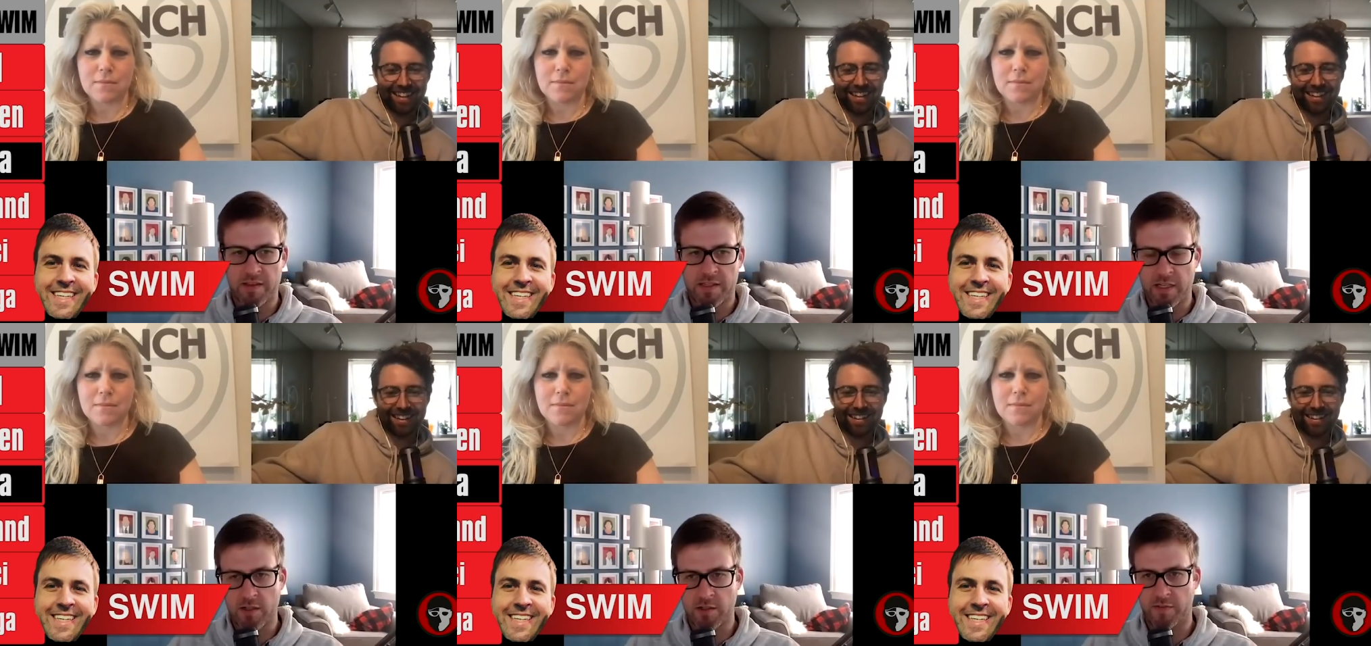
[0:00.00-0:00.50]

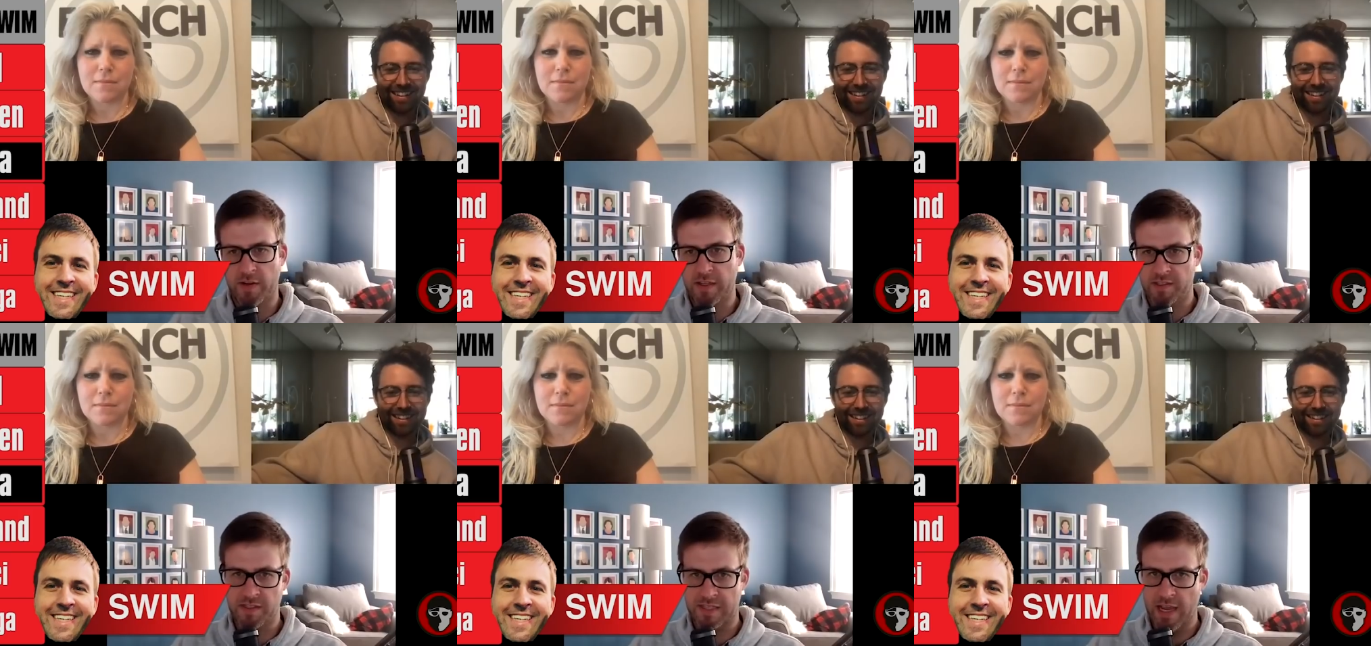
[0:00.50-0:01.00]
Speaker 1: tears of N
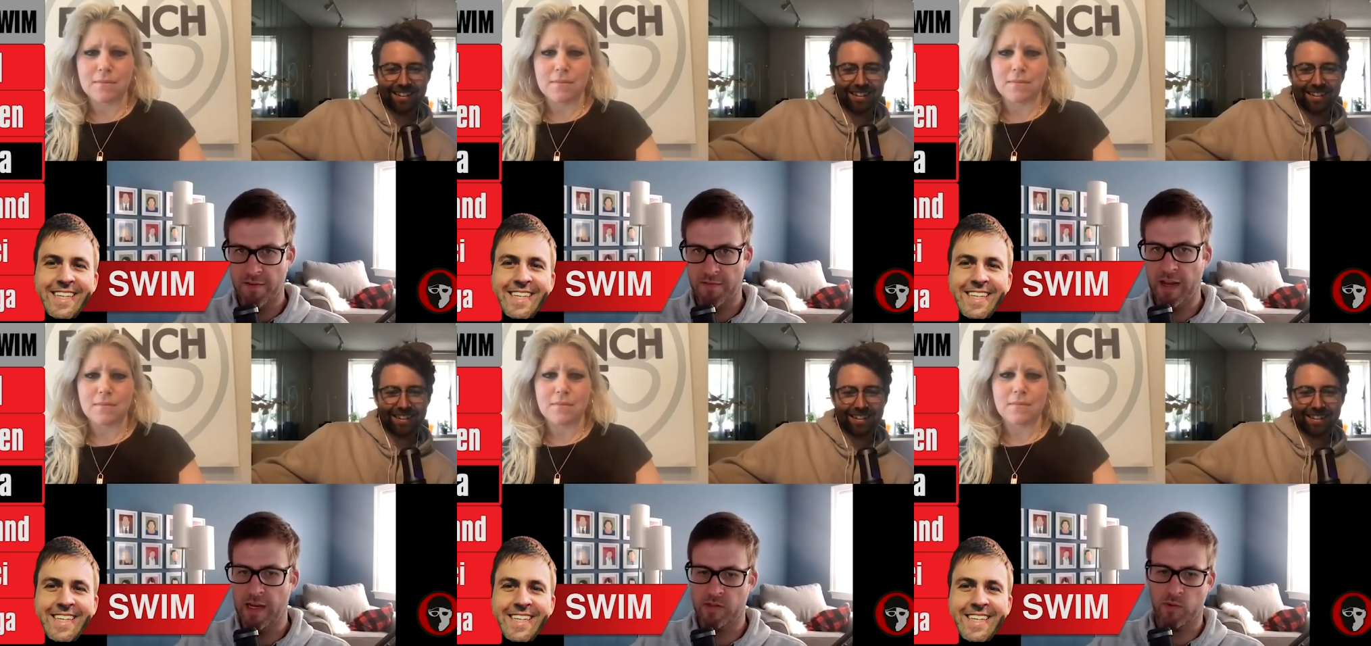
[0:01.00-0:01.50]
C State
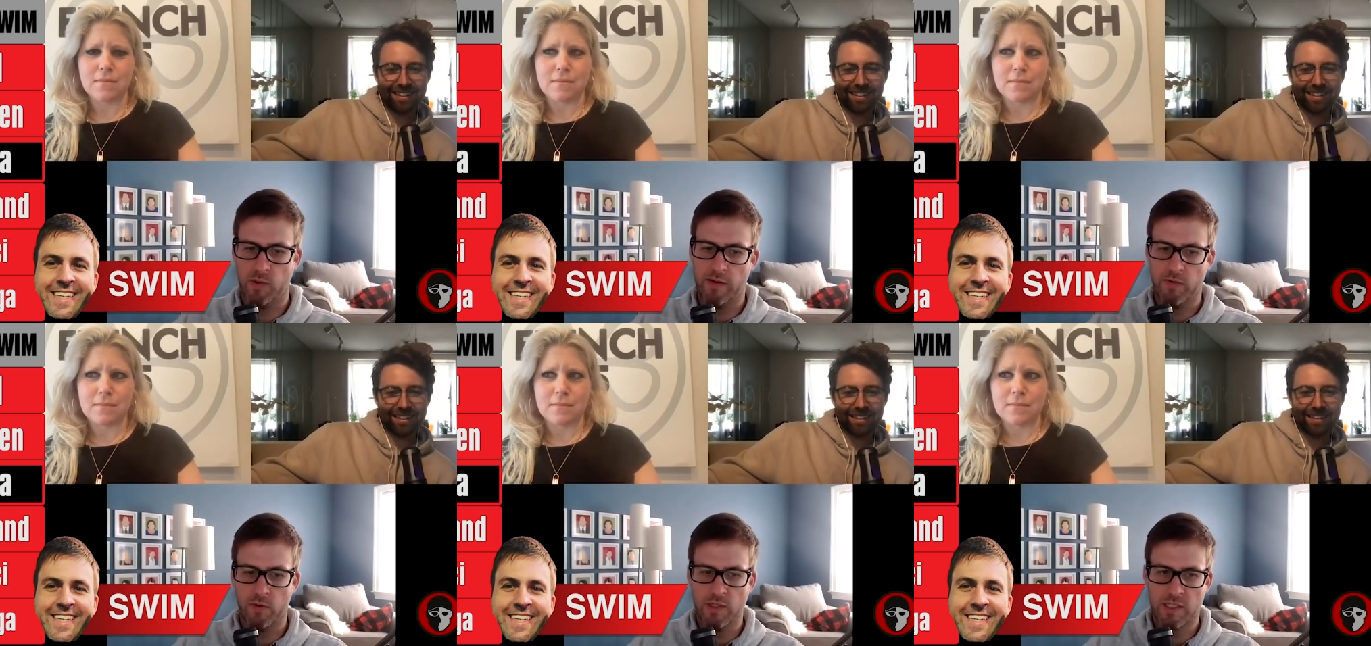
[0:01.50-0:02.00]
fans whenever we